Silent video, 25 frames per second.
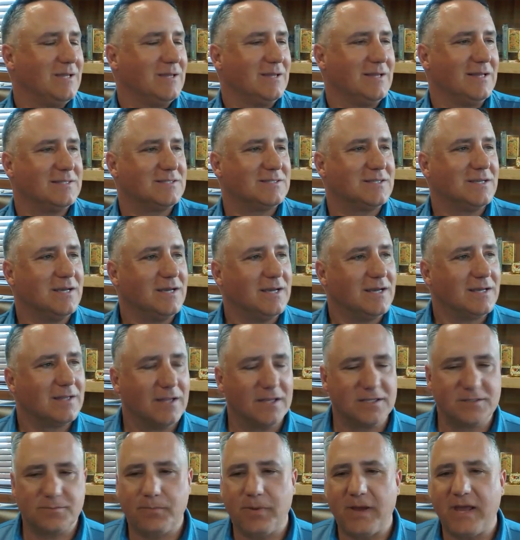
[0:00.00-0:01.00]

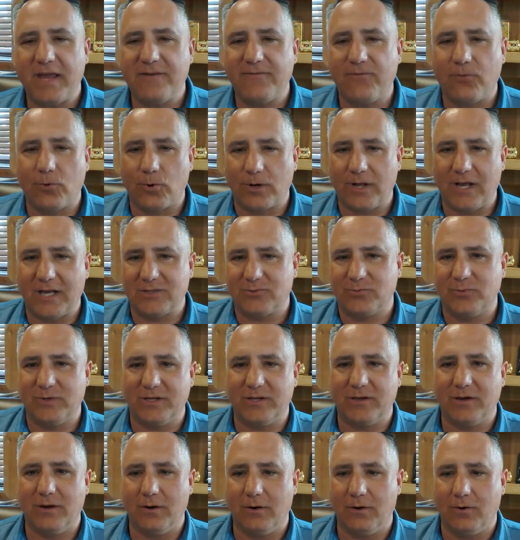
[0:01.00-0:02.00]
Let's pay for it as we
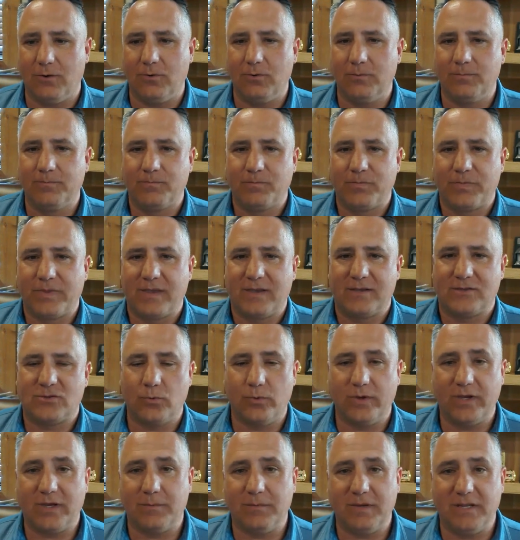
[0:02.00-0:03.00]
go, so
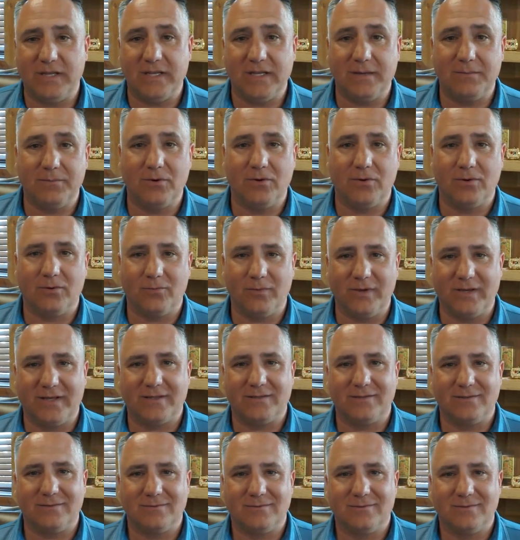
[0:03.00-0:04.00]
we can be nimble and we
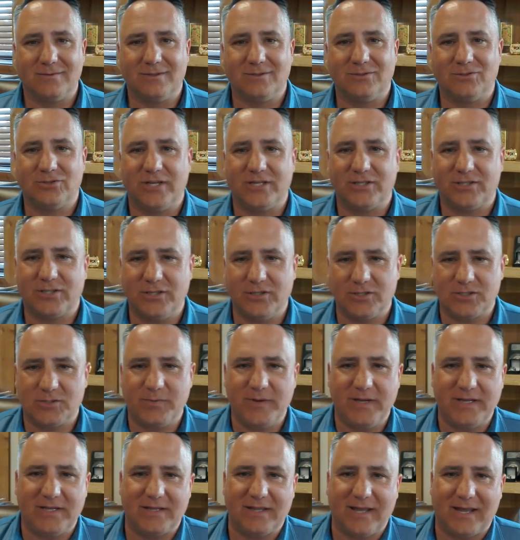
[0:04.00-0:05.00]
can change. Can you
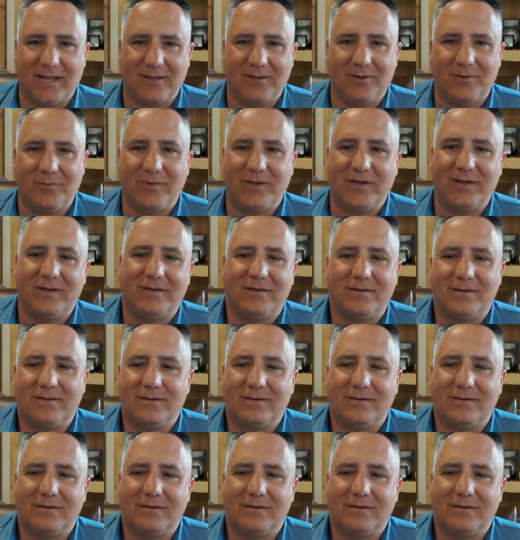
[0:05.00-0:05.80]
speak to that a little bit?